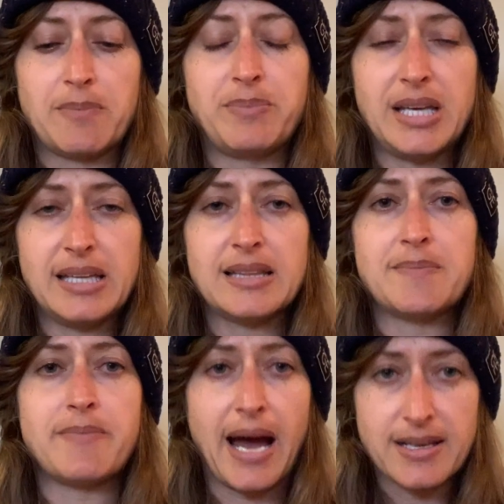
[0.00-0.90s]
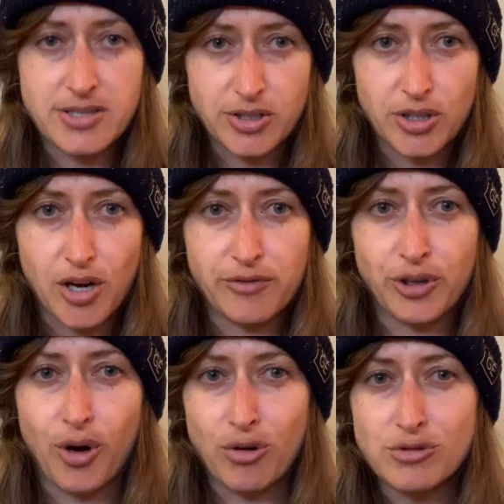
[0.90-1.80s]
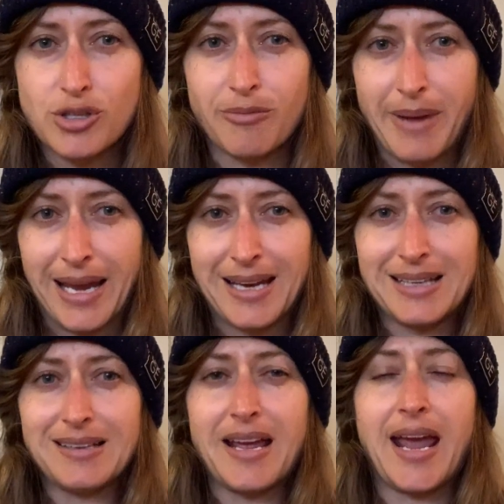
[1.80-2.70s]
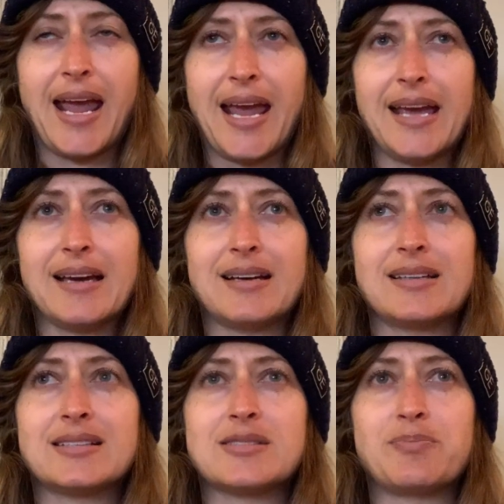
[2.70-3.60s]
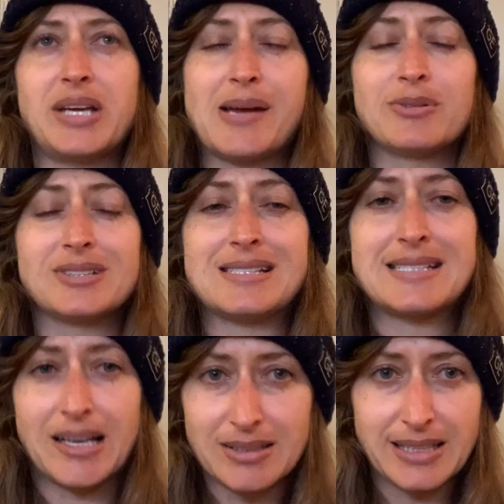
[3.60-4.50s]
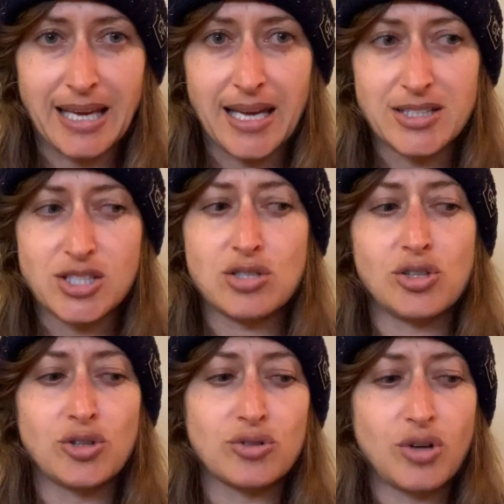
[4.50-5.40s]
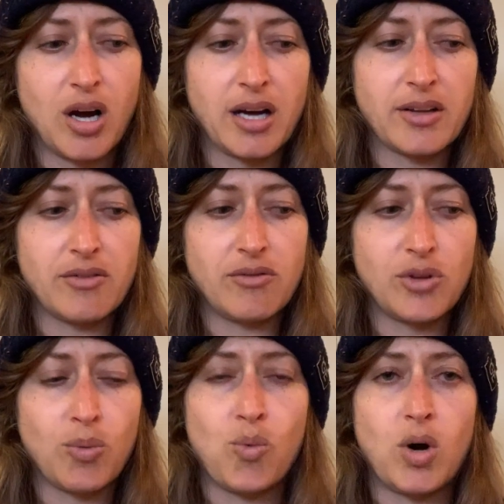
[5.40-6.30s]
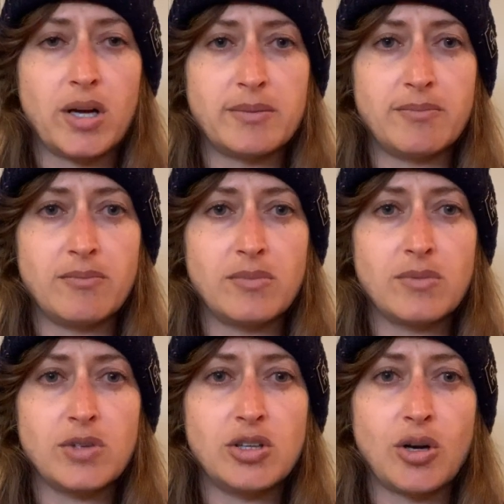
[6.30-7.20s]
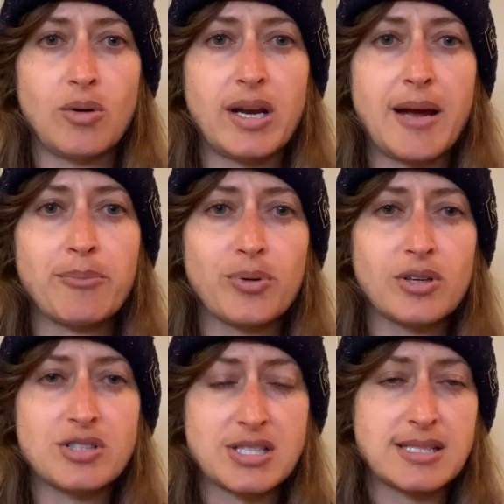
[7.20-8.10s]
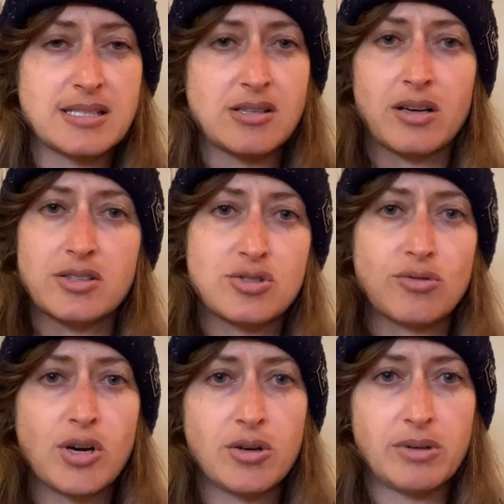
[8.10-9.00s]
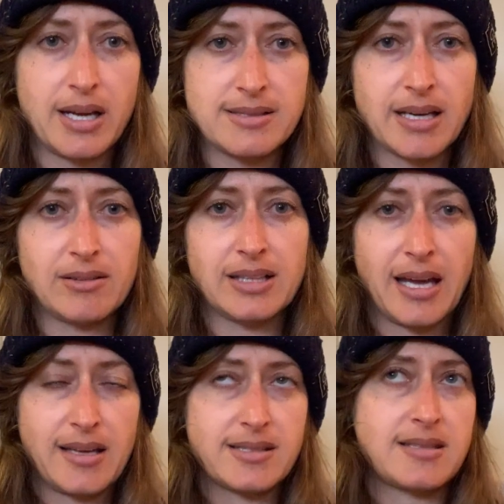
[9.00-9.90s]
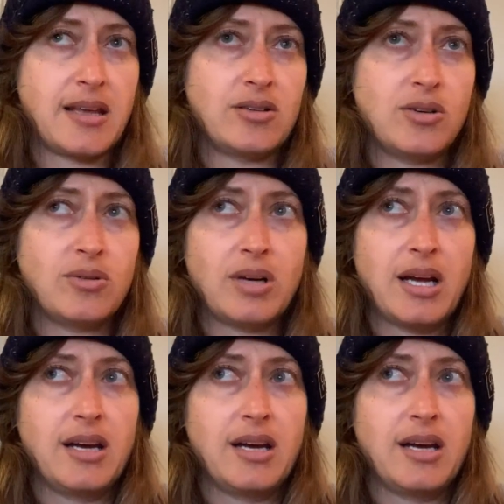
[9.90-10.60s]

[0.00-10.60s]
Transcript: be the master of your own domain and be able to delegate so you're not the one, you know, an emperor just sits on its throne and delegates. They don't